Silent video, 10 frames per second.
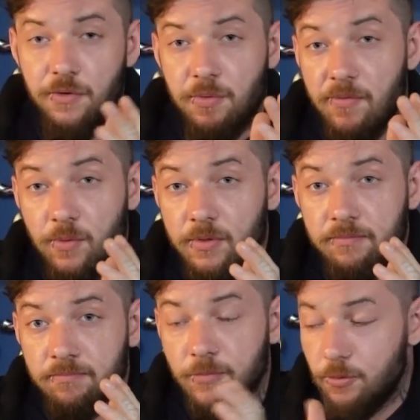to everyone
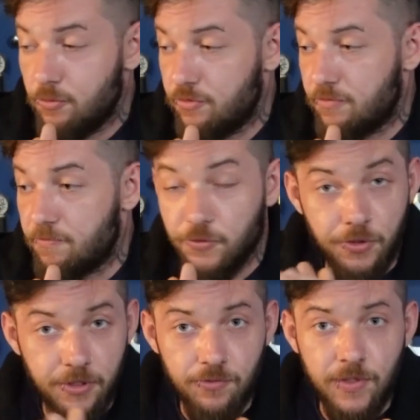who's
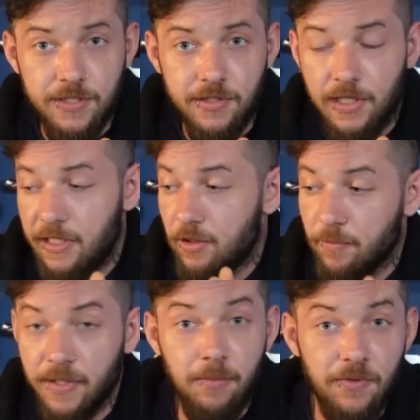joined us recently or
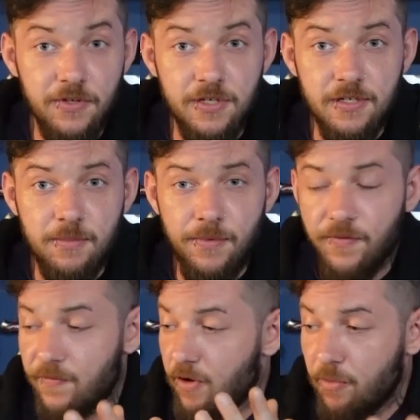been with us since the
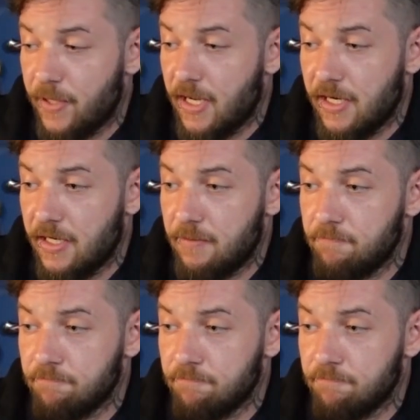very beginning.